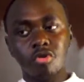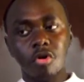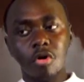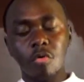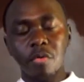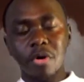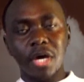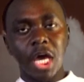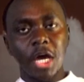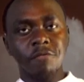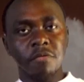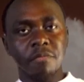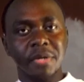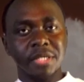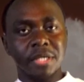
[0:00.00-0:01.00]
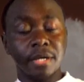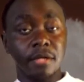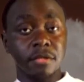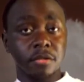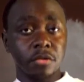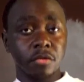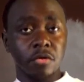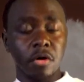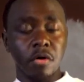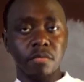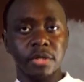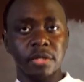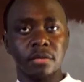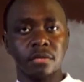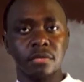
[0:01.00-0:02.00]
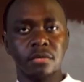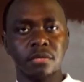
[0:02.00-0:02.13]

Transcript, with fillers: go where everybody else is going.